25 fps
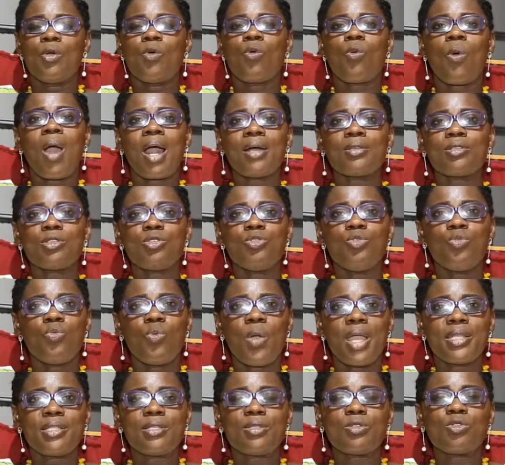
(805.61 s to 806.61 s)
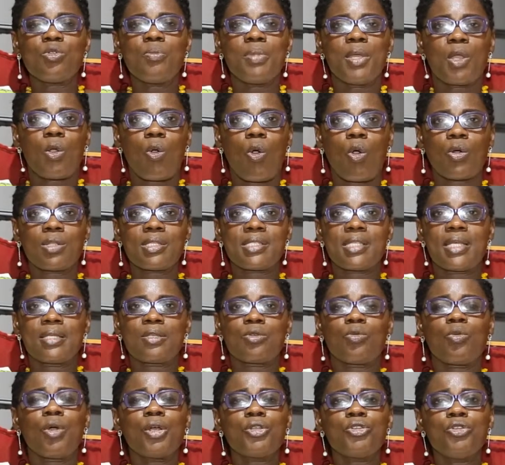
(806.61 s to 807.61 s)
Whilst you wait to be courted,
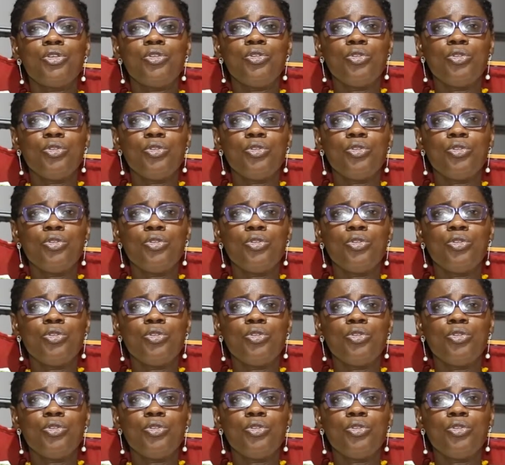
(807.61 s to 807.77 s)
what do?